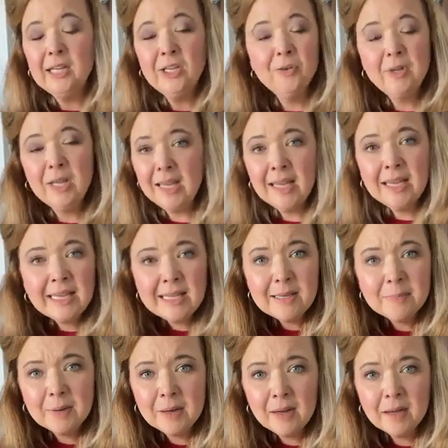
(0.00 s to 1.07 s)
and you can't
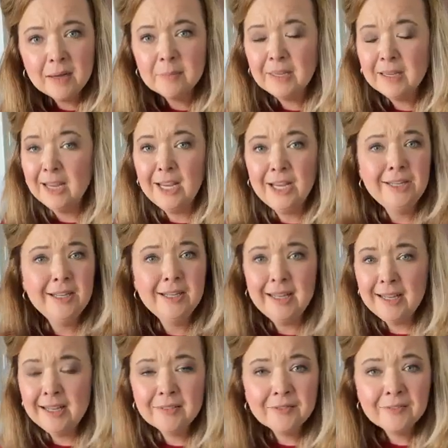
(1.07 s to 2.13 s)
keep up and
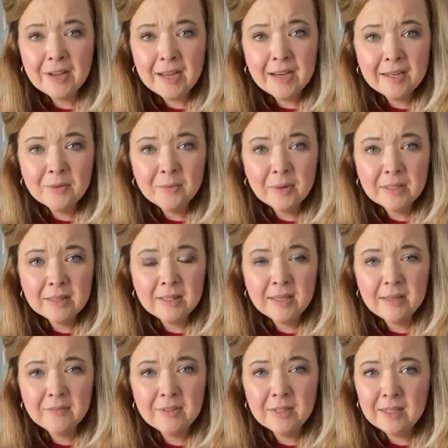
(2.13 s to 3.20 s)
you can't find what
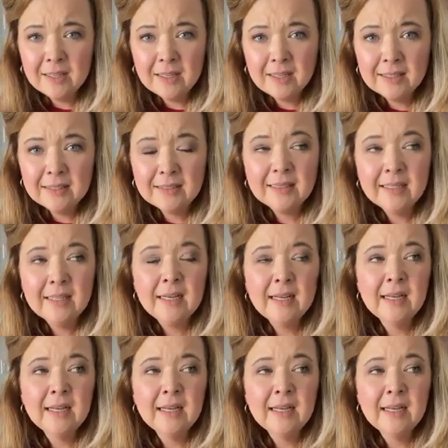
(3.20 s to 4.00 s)
they've done.